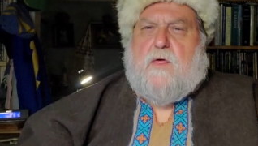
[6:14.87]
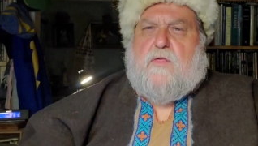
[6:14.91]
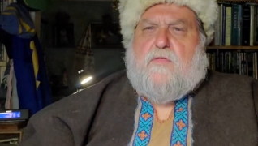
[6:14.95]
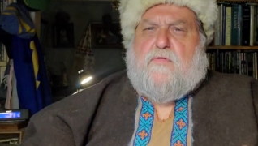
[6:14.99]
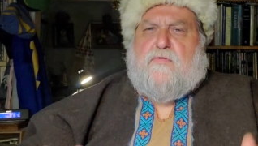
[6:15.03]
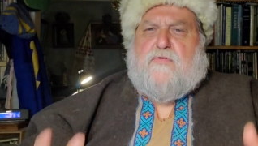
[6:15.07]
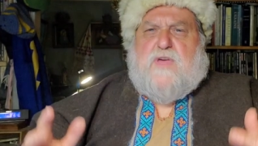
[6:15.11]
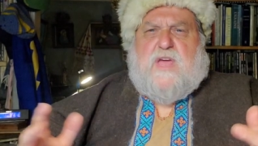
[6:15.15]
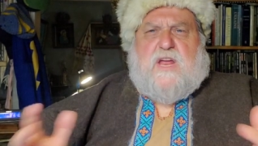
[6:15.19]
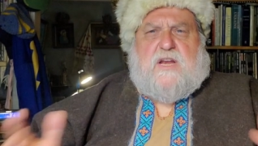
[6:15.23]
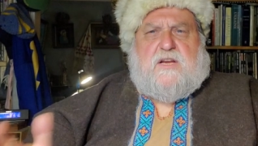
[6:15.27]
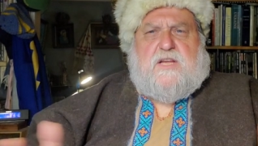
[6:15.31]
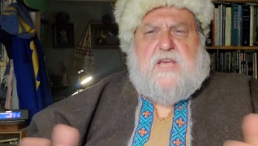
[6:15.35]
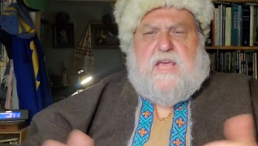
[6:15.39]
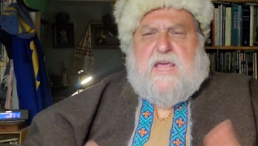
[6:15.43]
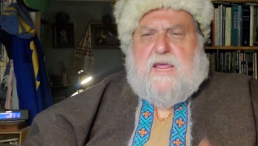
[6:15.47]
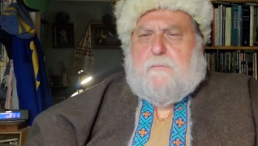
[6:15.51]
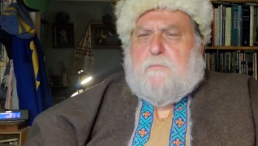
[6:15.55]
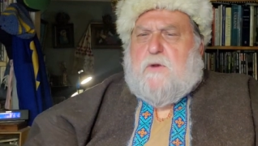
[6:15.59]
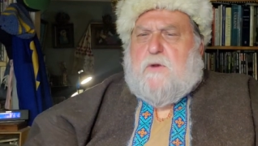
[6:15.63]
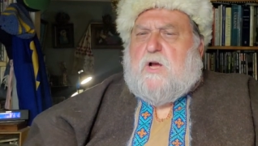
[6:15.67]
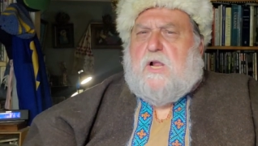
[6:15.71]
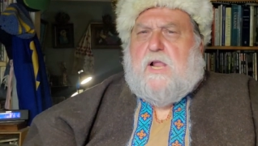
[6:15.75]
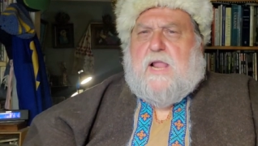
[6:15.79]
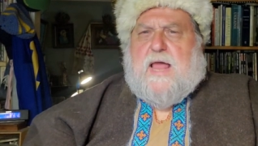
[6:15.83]
Then
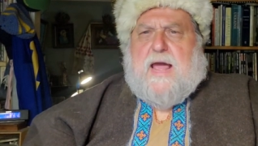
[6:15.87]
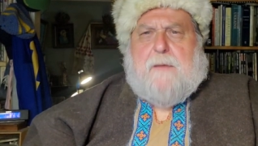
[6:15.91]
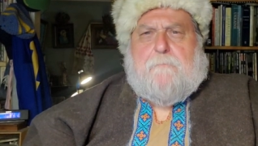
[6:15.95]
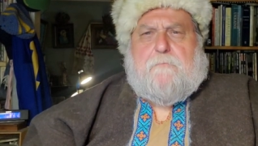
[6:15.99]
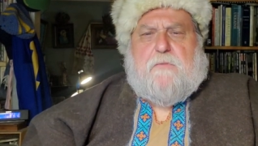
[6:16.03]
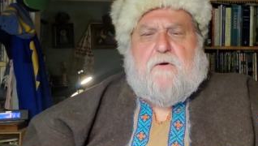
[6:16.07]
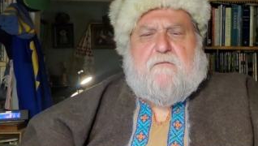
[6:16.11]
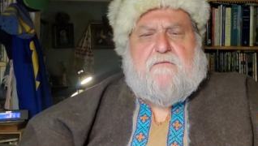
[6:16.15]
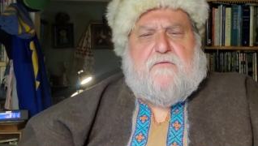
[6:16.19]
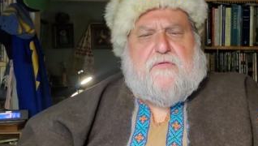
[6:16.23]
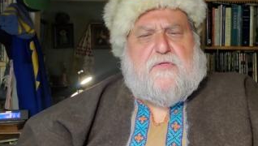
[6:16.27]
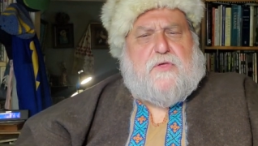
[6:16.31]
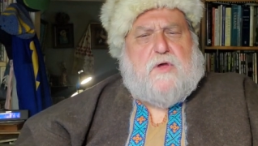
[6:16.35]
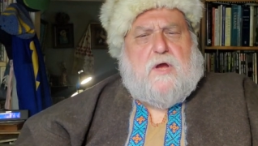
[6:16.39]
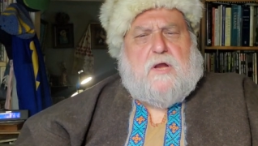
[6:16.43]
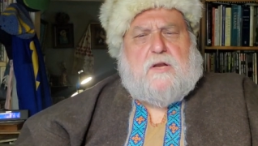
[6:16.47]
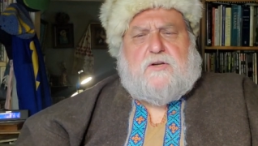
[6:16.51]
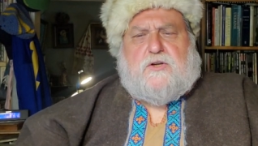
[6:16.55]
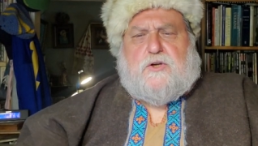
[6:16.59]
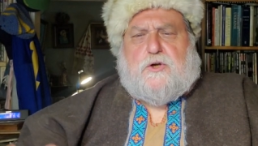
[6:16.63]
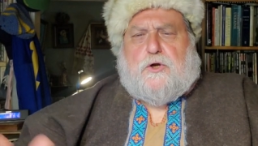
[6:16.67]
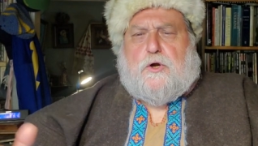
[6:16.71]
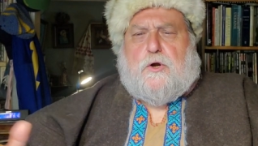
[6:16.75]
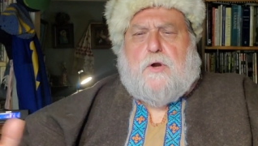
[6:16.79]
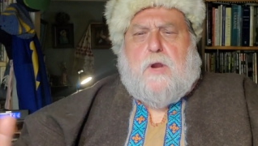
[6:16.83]
came a clap of
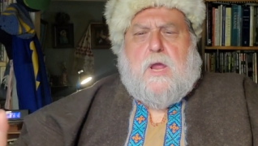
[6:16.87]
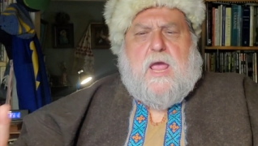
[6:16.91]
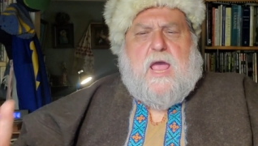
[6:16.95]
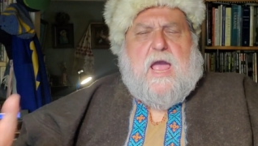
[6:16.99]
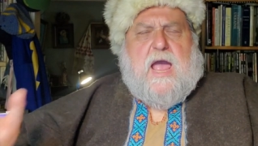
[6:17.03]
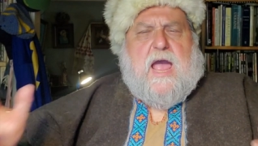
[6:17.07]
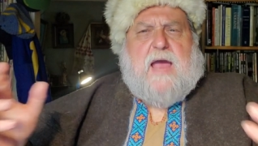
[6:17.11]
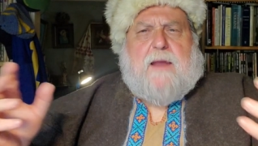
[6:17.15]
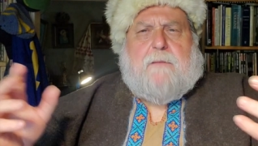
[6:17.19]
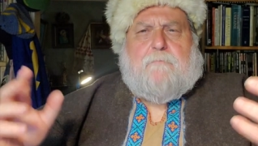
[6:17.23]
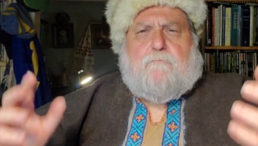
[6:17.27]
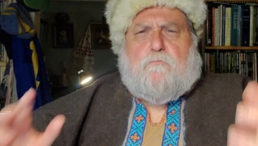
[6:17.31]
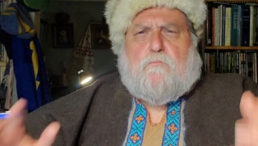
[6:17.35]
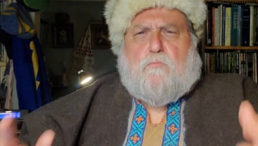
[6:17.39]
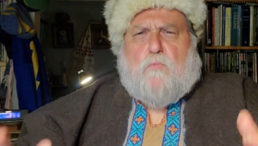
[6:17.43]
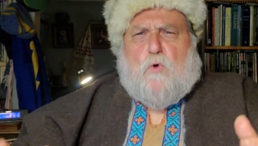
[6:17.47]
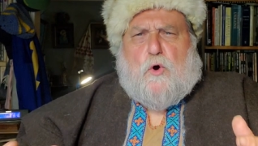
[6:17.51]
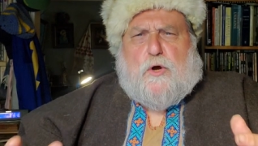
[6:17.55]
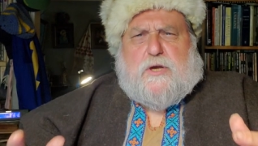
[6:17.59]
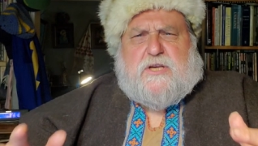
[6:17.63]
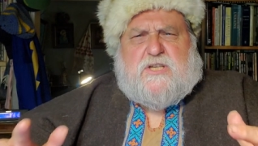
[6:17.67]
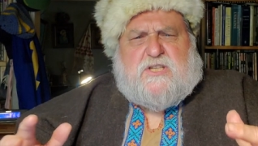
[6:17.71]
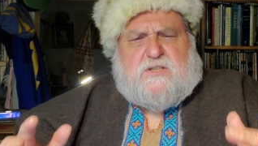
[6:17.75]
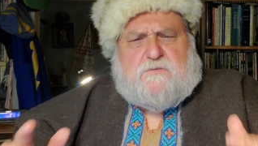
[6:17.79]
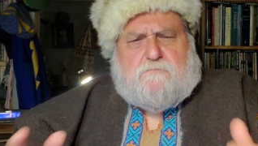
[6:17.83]
thunder, and
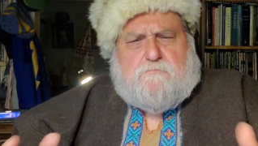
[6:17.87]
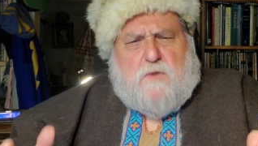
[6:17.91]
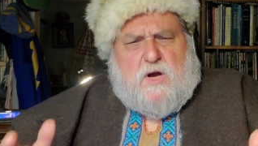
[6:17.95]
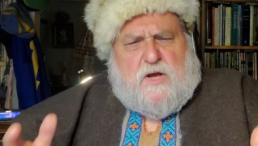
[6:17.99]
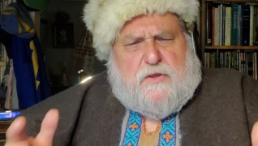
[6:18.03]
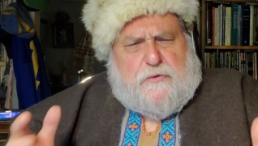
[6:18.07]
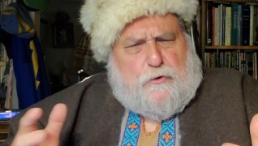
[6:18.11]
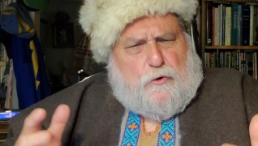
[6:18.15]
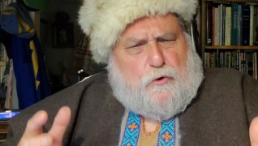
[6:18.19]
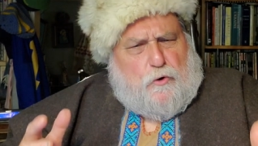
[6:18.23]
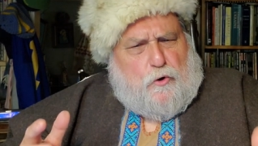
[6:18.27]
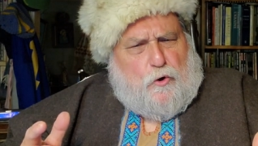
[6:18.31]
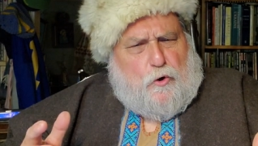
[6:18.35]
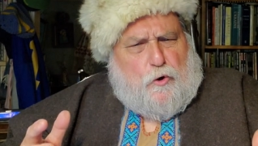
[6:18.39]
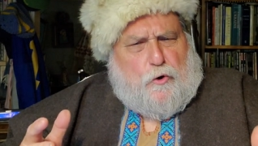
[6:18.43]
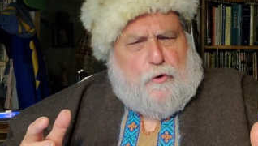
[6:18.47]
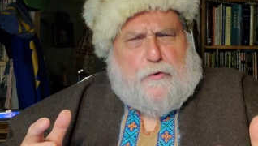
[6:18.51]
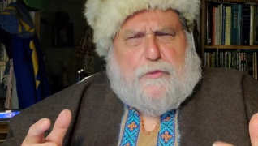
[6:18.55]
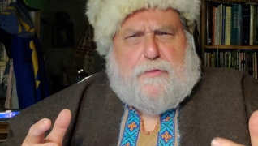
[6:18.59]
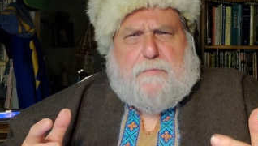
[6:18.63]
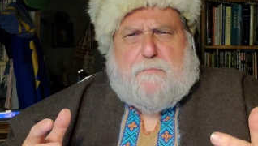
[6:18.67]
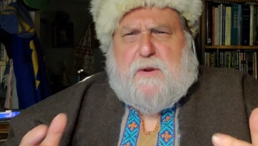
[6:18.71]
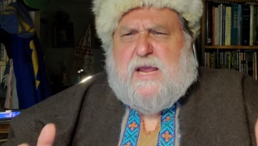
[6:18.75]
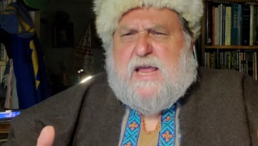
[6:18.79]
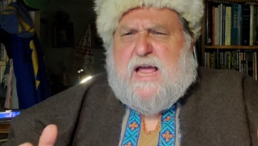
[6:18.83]
moist Mother
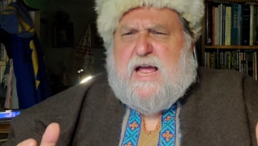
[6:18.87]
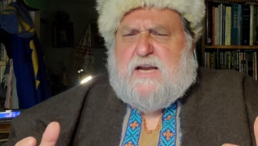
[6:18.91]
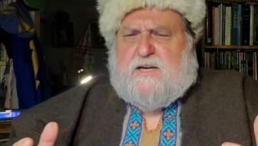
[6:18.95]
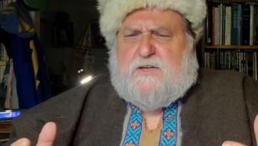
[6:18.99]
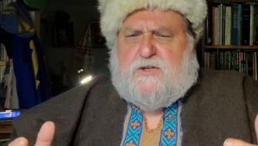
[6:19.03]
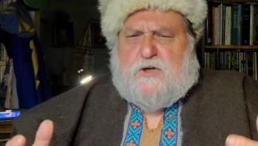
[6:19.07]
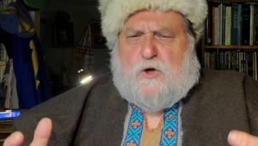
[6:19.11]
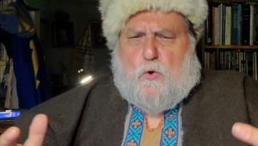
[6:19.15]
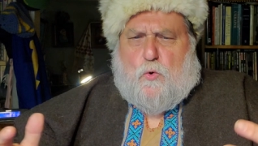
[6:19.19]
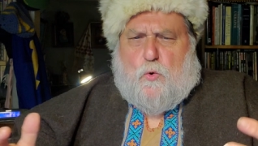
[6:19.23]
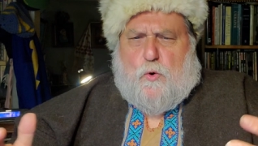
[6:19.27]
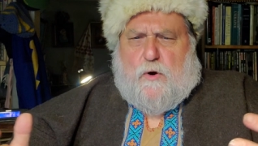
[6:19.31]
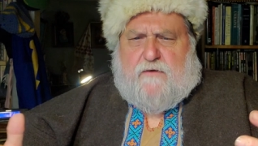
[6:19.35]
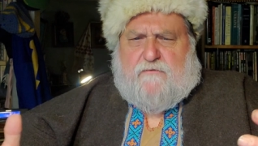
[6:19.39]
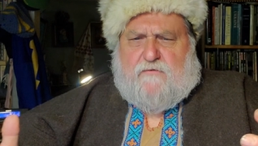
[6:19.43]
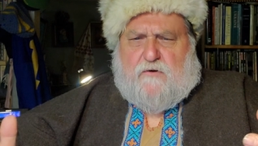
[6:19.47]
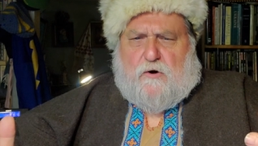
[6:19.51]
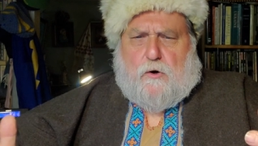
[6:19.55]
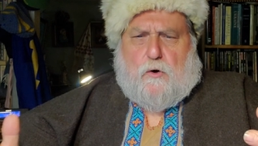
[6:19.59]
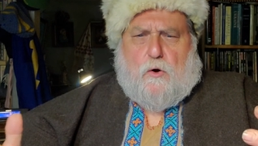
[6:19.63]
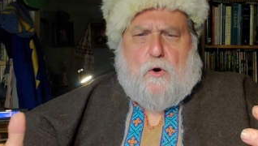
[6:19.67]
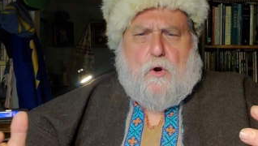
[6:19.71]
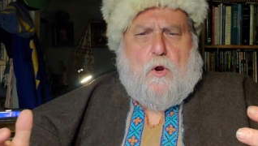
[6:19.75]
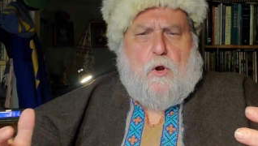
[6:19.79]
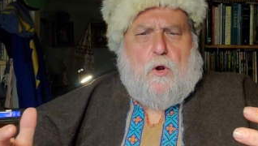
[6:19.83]
Earth began to
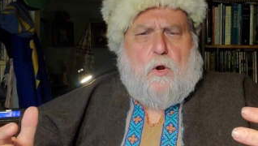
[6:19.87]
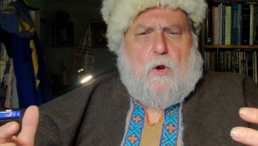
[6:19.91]
quiver.